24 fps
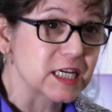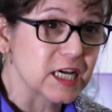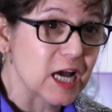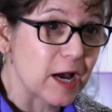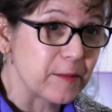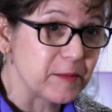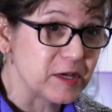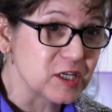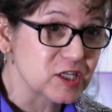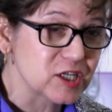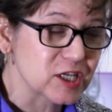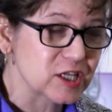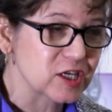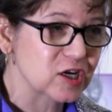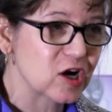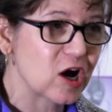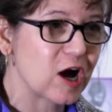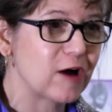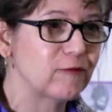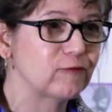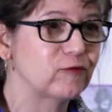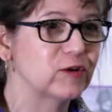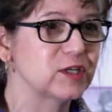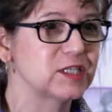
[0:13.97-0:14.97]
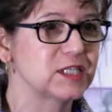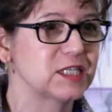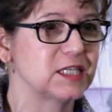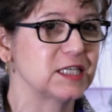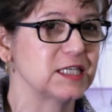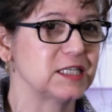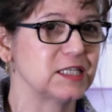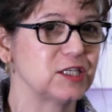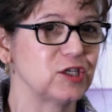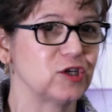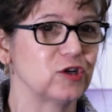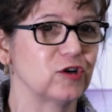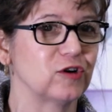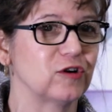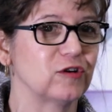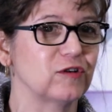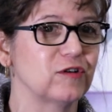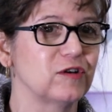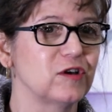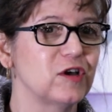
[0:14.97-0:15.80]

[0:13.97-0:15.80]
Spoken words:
coming to the conference this year.